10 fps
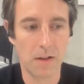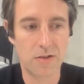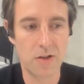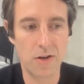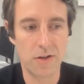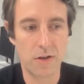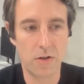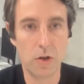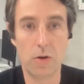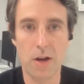So
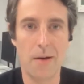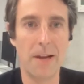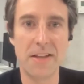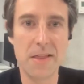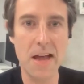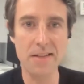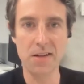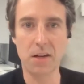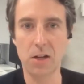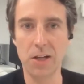look, that's
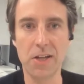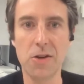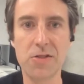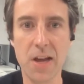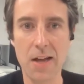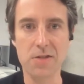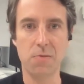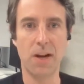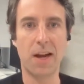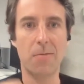a clear use case
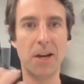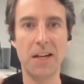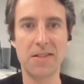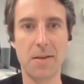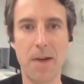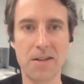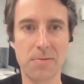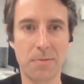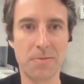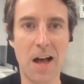when a company hits their
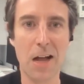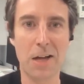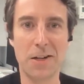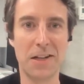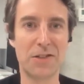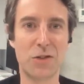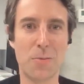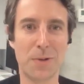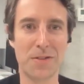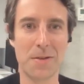maximum target and there's
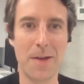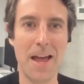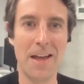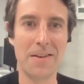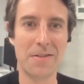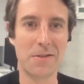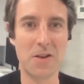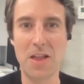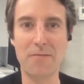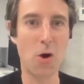surplus demand.
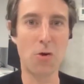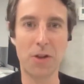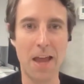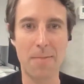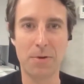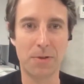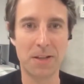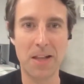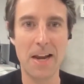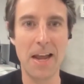So they've got all the capital
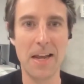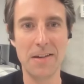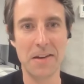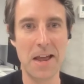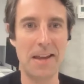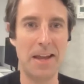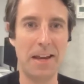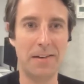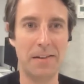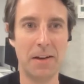that they need. And
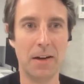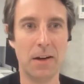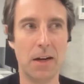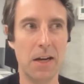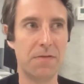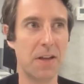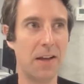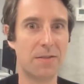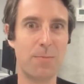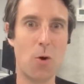then if
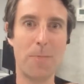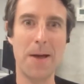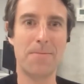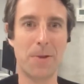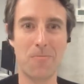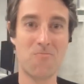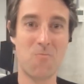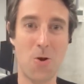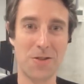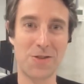there's more people that
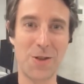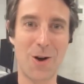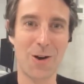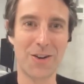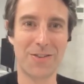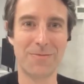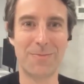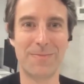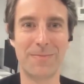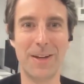want stock
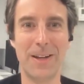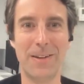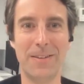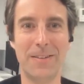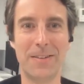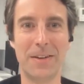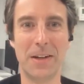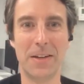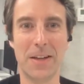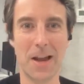and
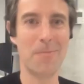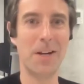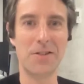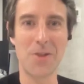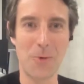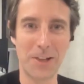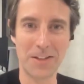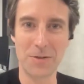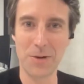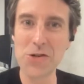the company's not willing
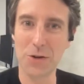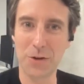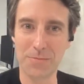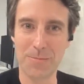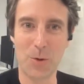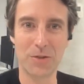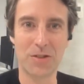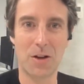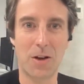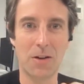to issue more
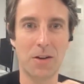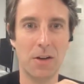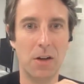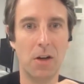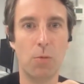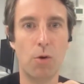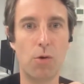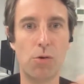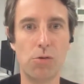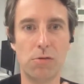stock,
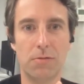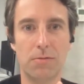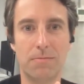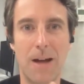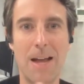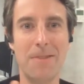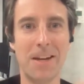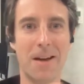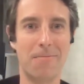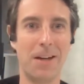well, maybe
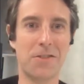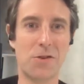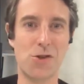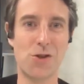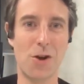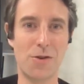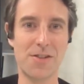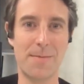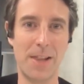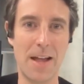companies could show
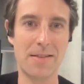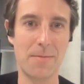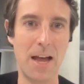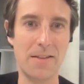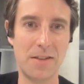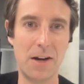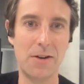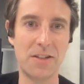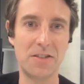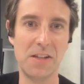some of that demand to their
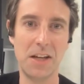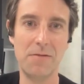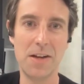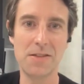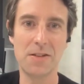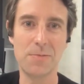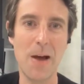existing investors.